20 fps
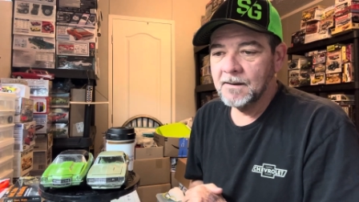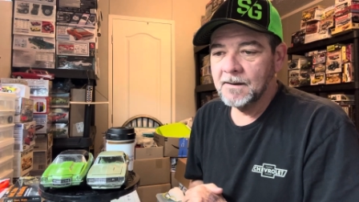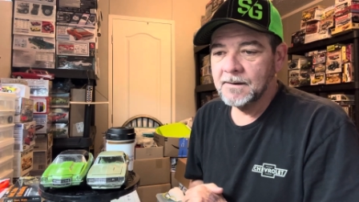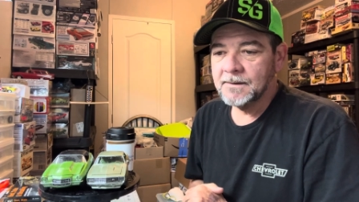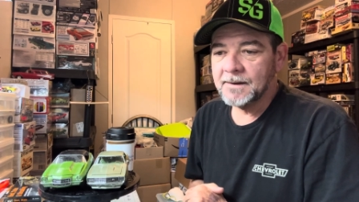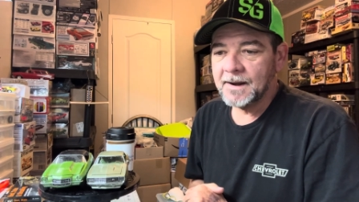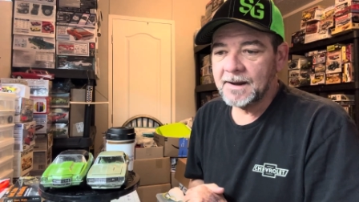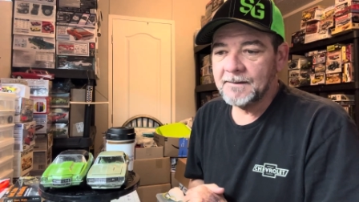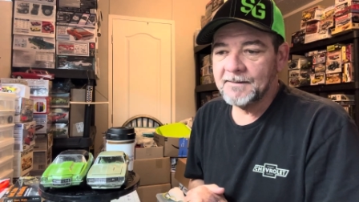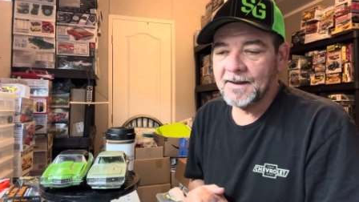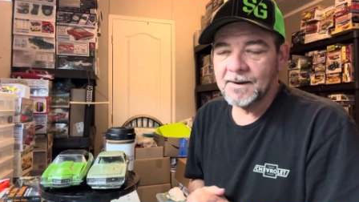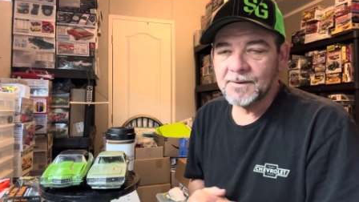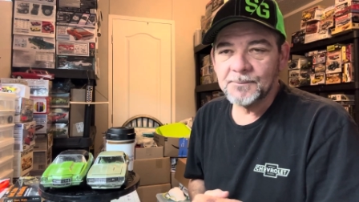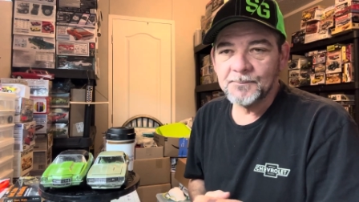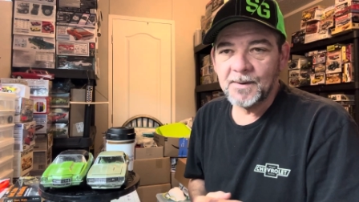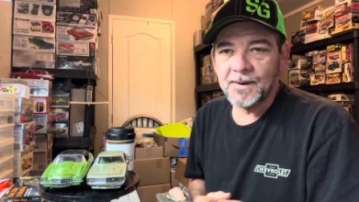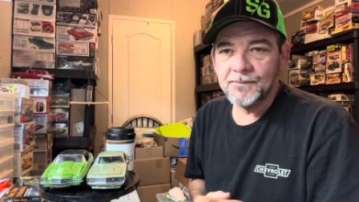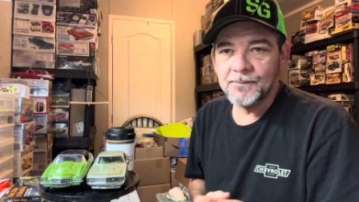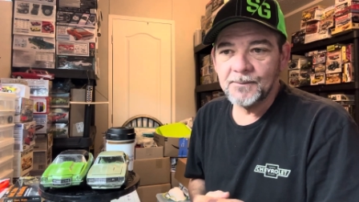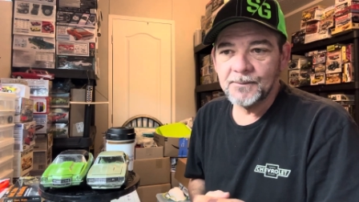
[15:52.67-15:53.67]
name out the
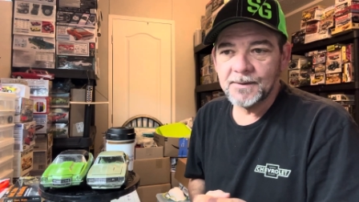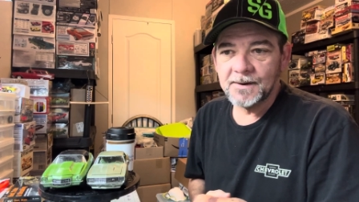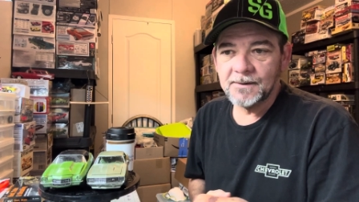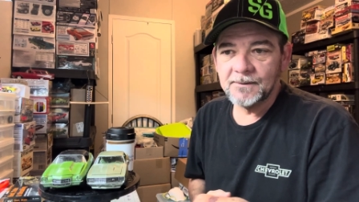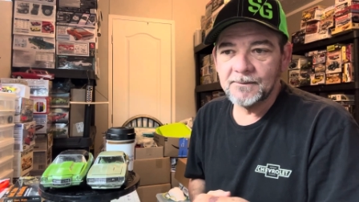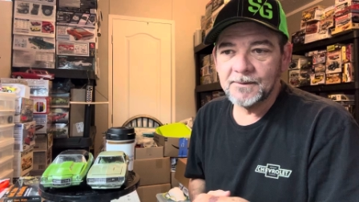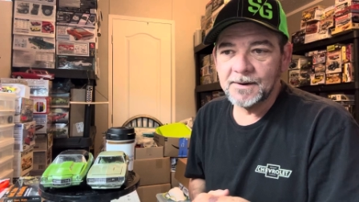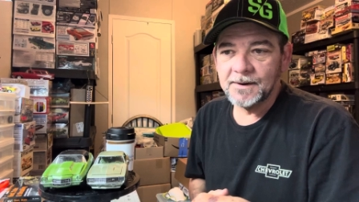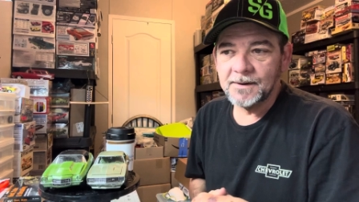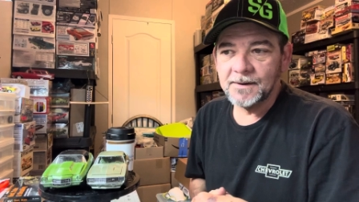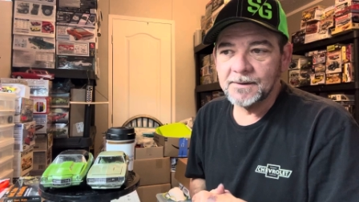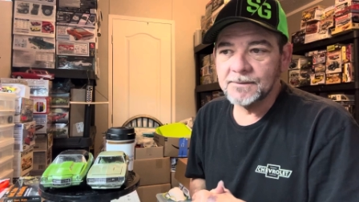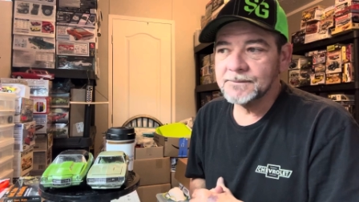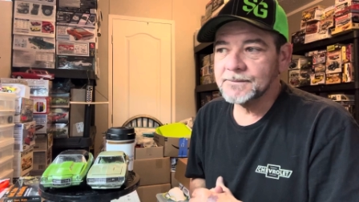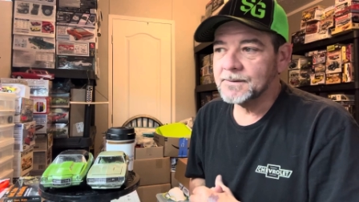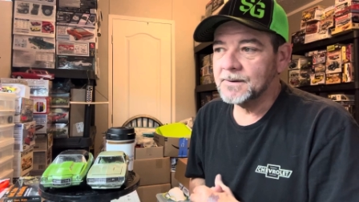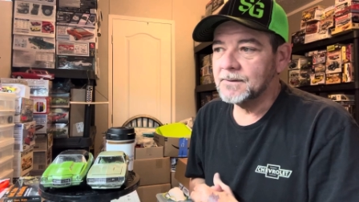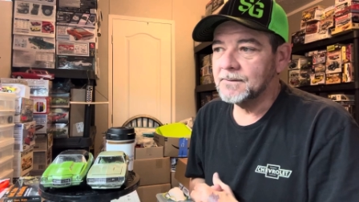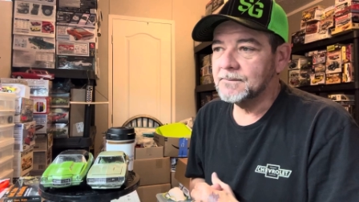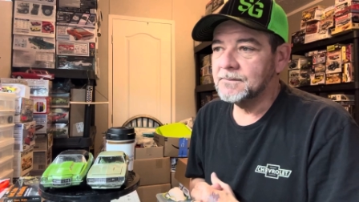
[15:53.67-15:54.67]
people that are in it.
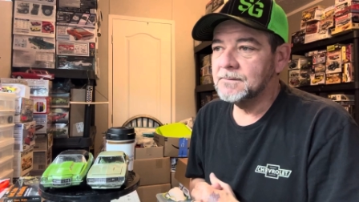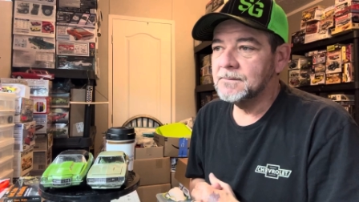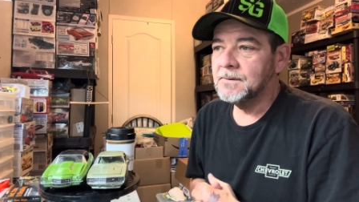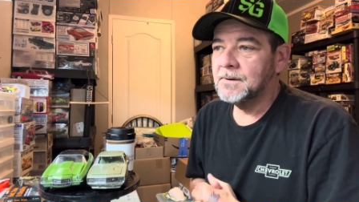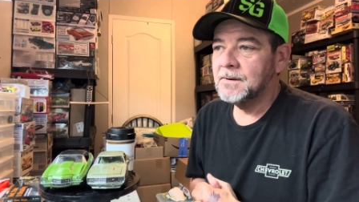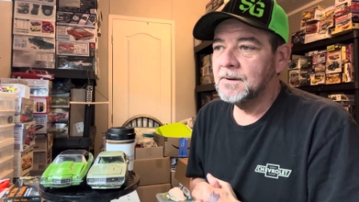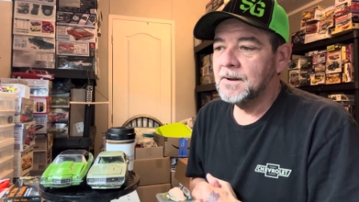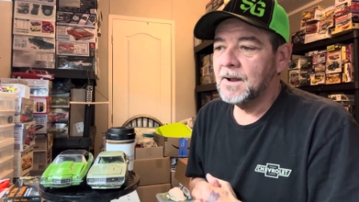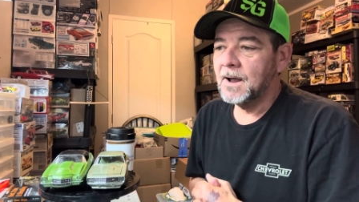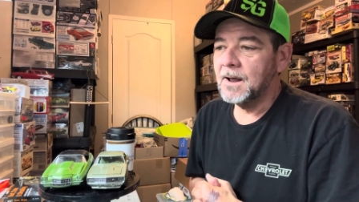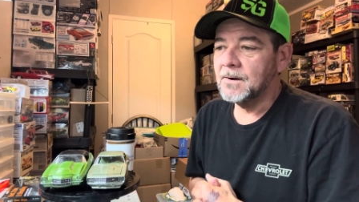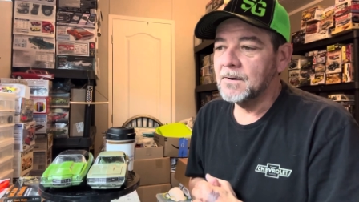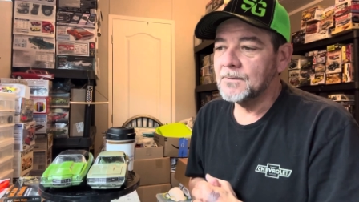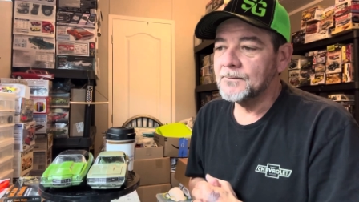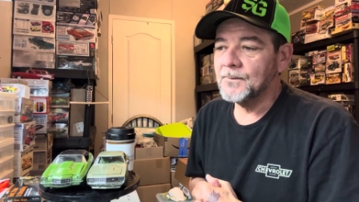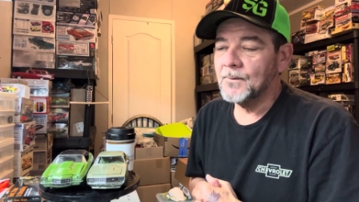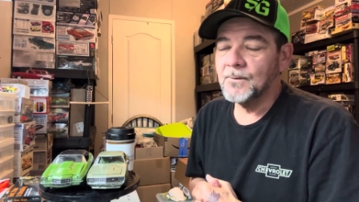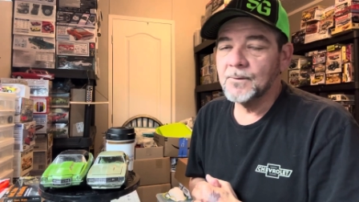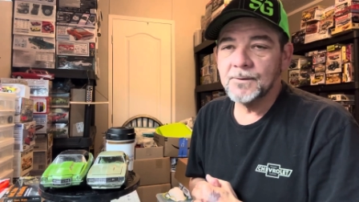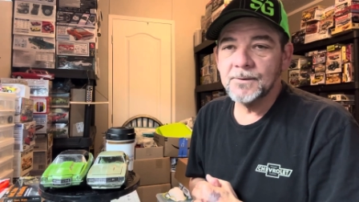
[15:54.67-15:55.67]
So I look
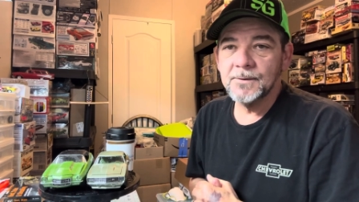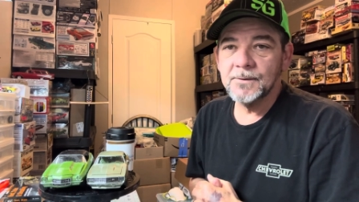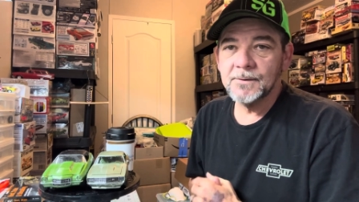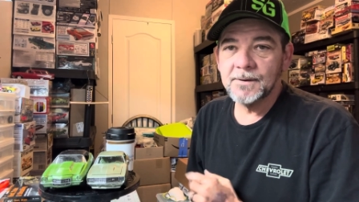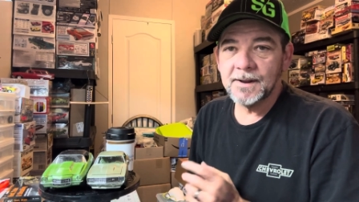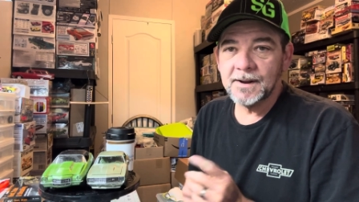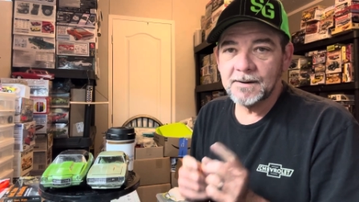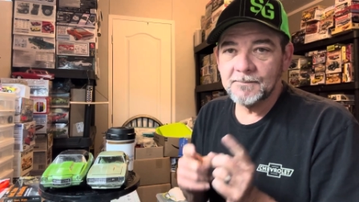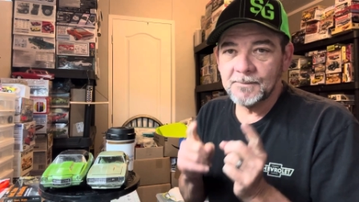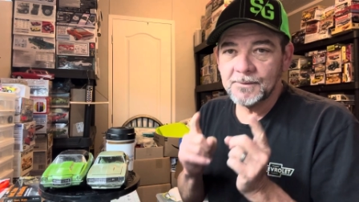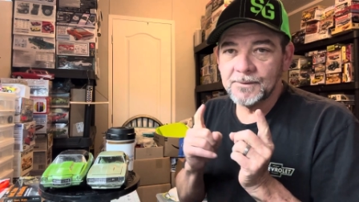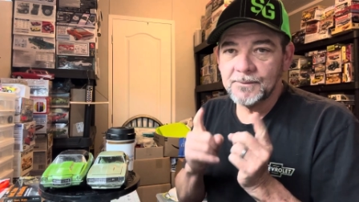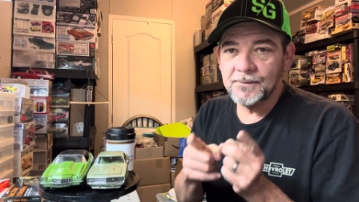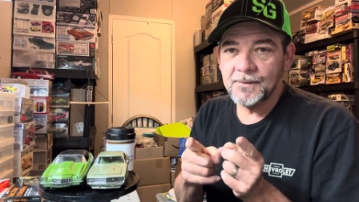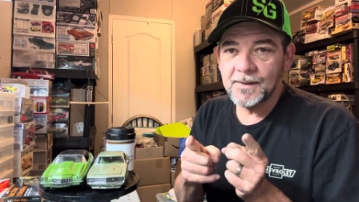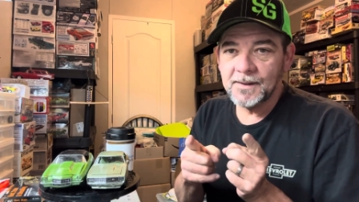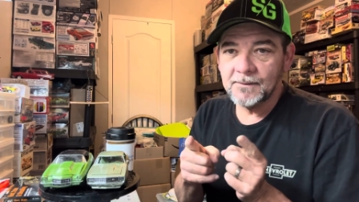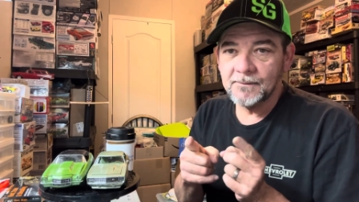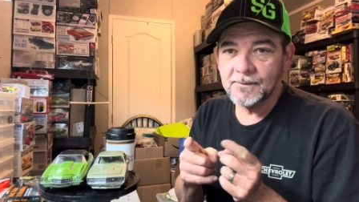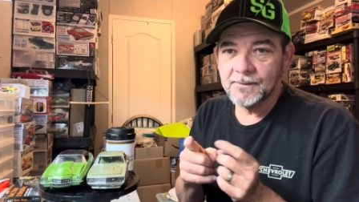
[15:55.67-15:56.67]
forward to doing that. I'm going to do
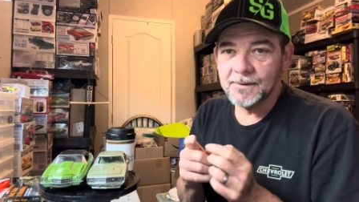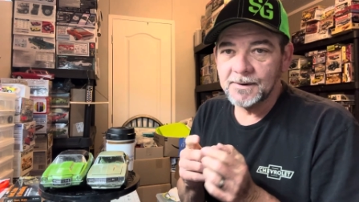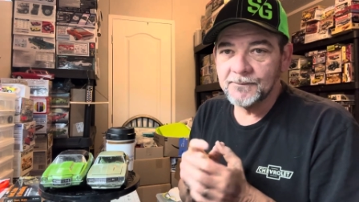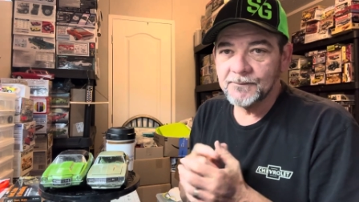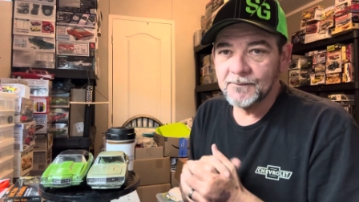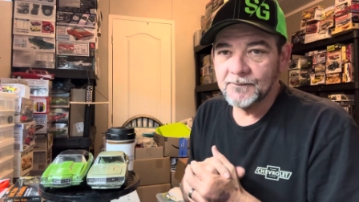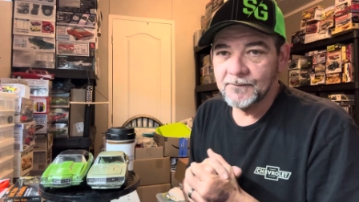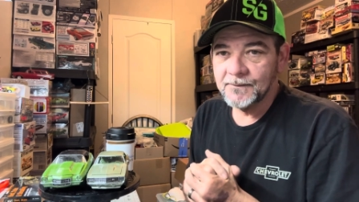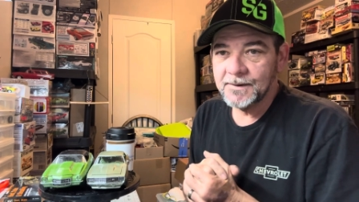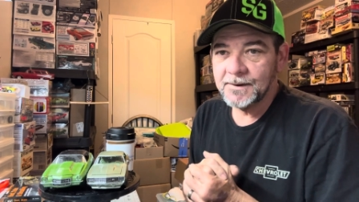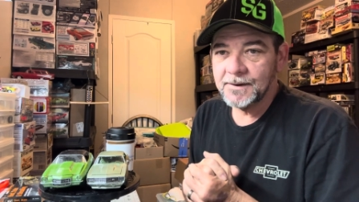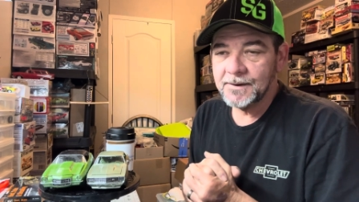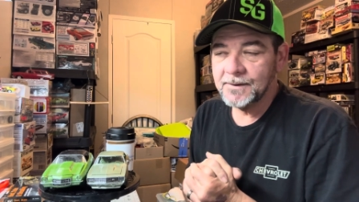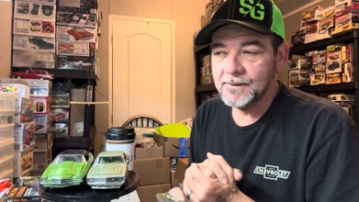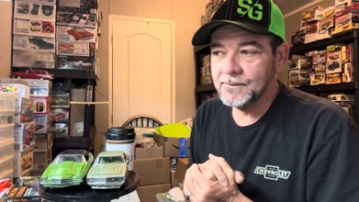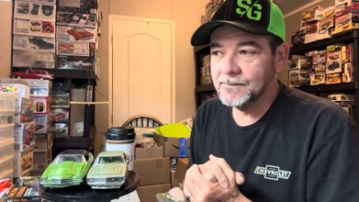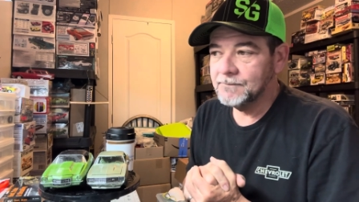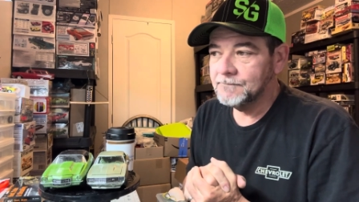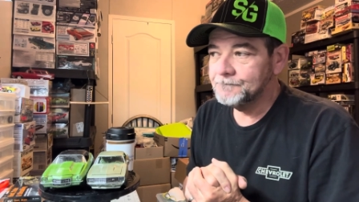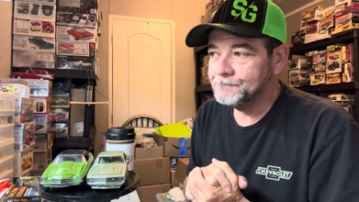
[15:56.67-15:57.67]
that on a different
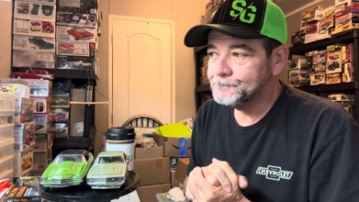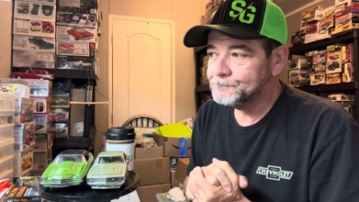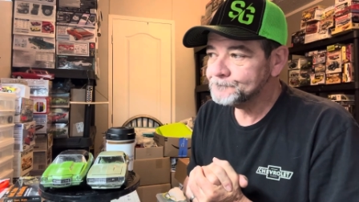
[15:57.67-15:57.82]
video.